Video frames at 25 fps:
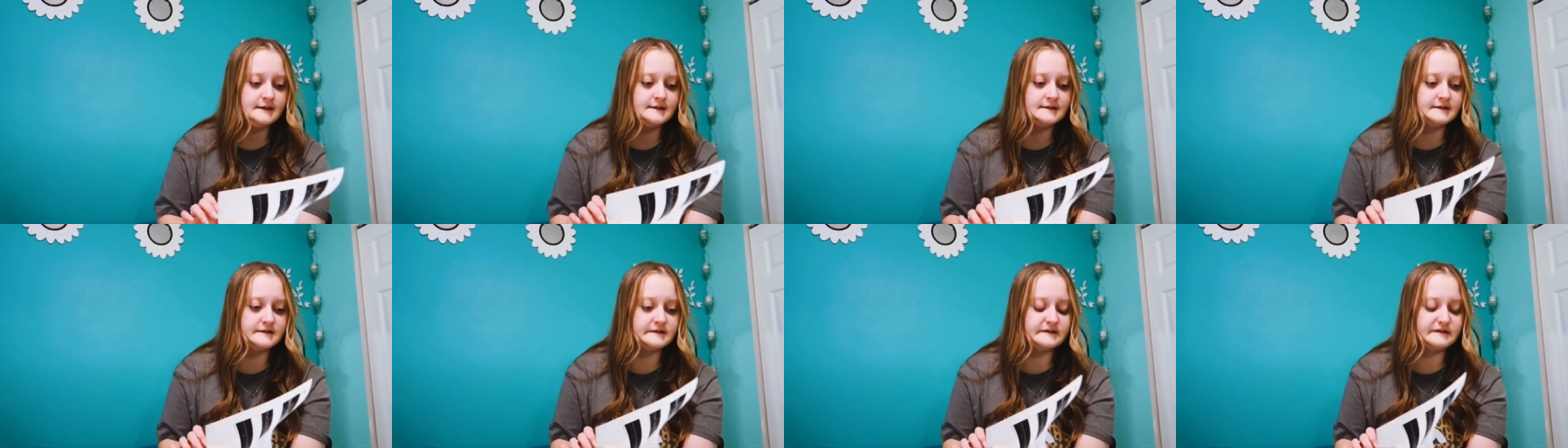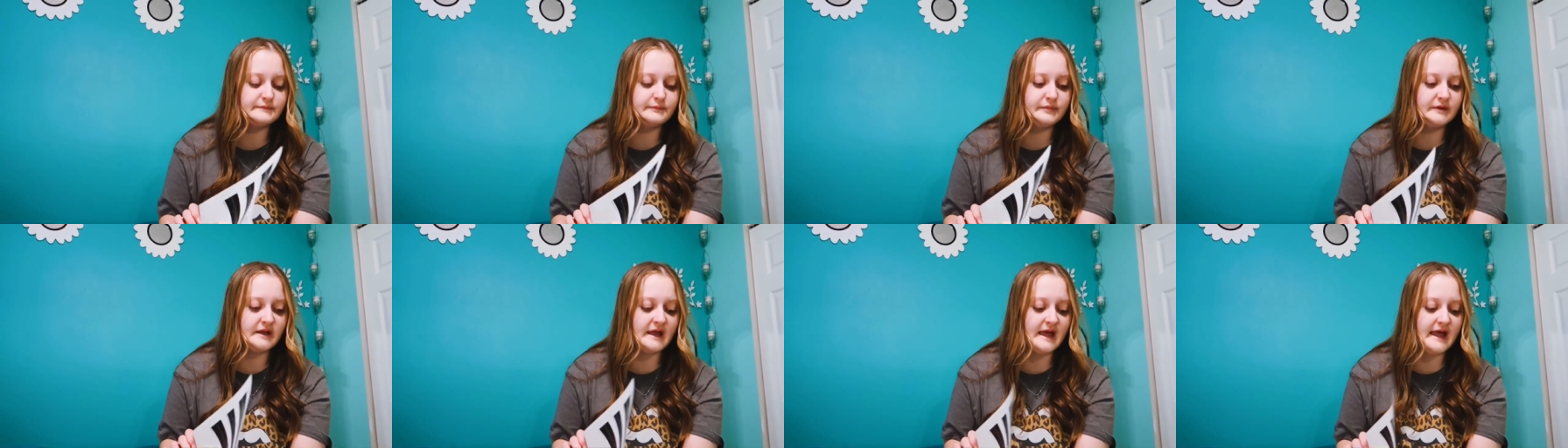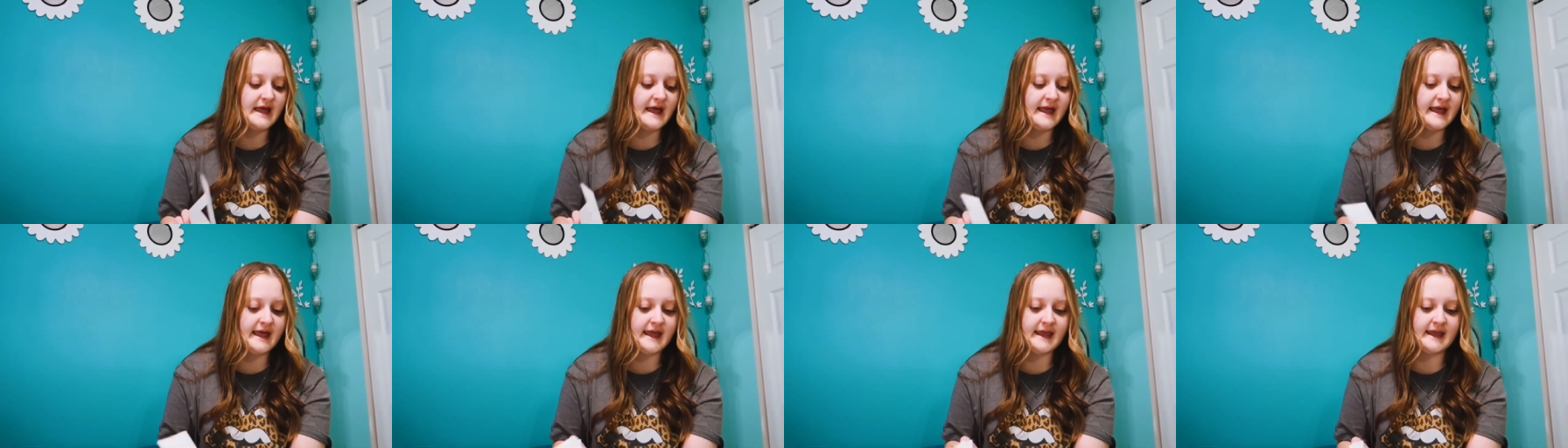
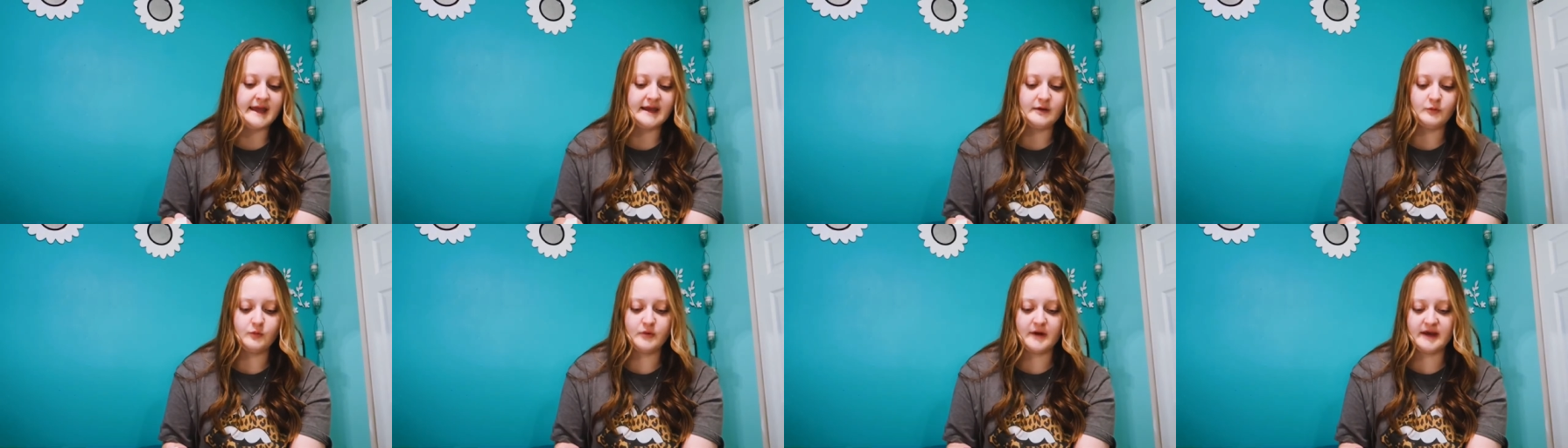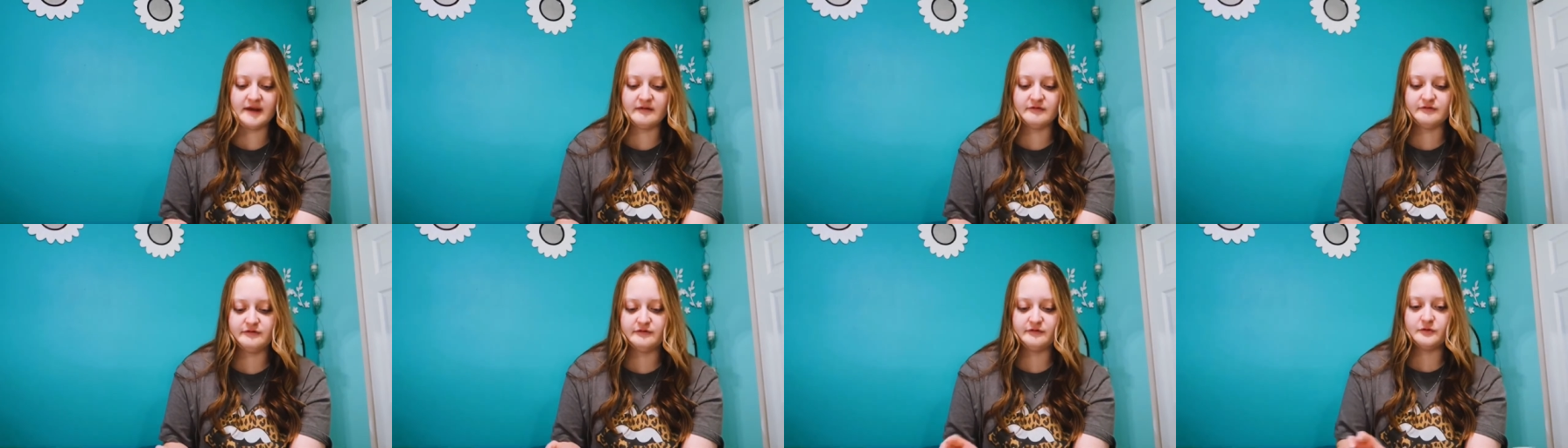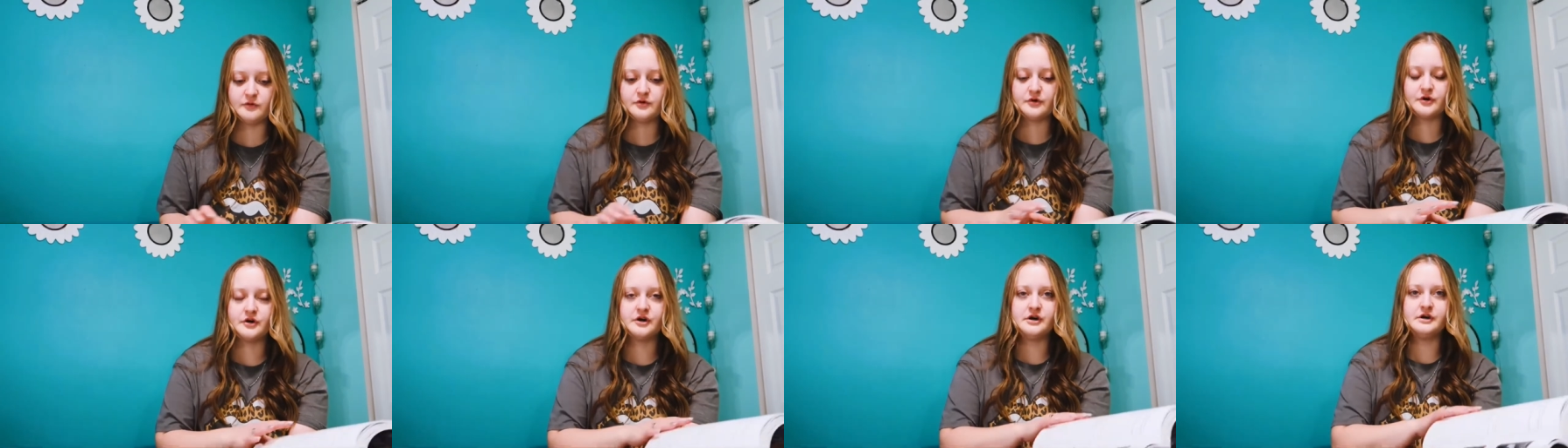display,
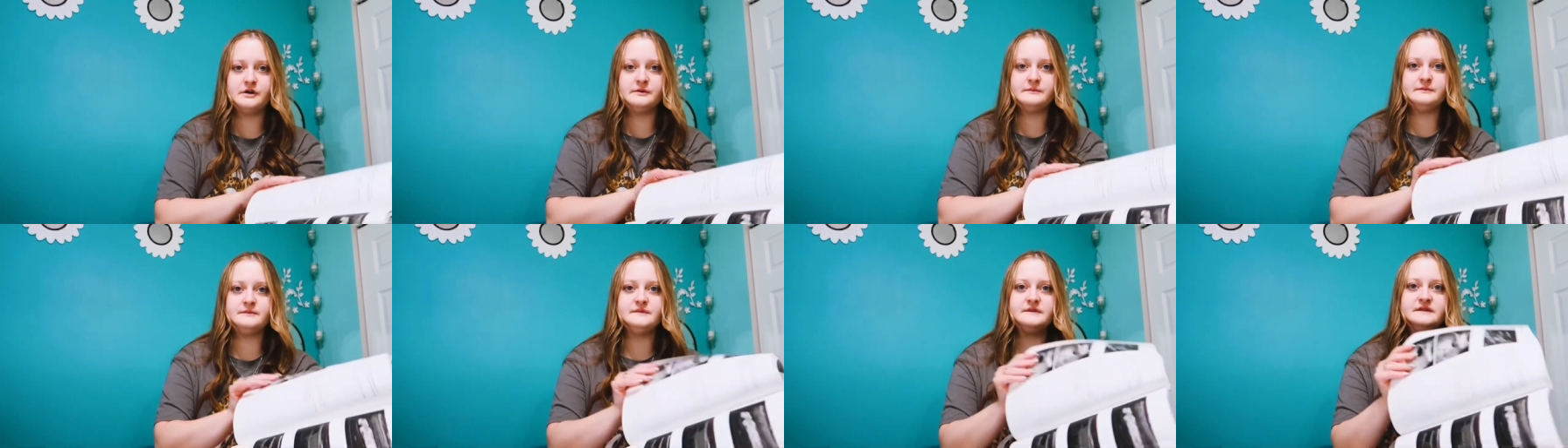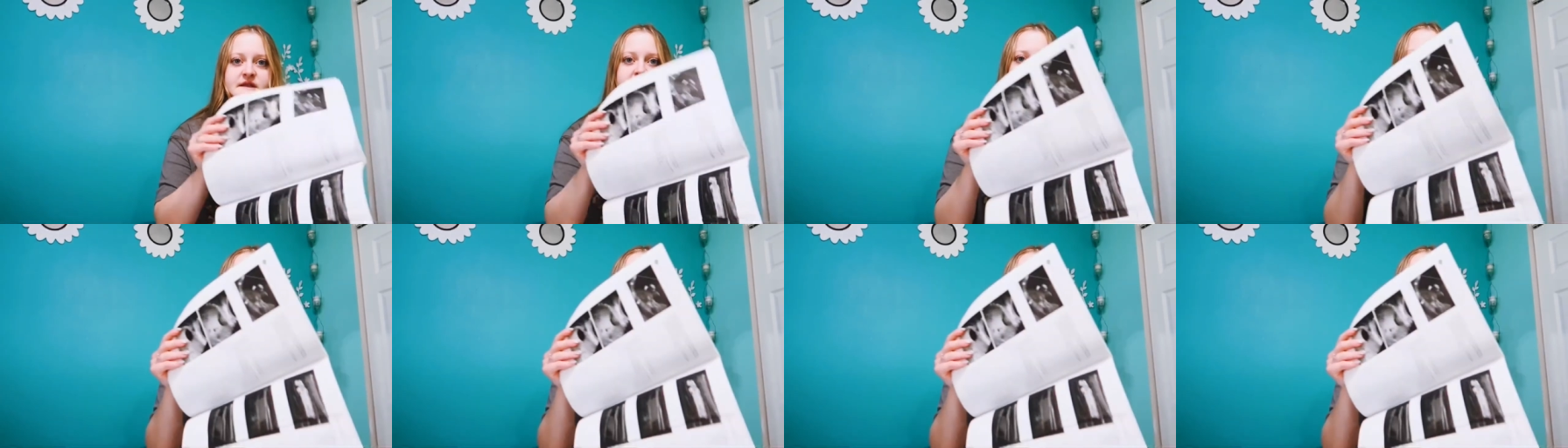waveforms,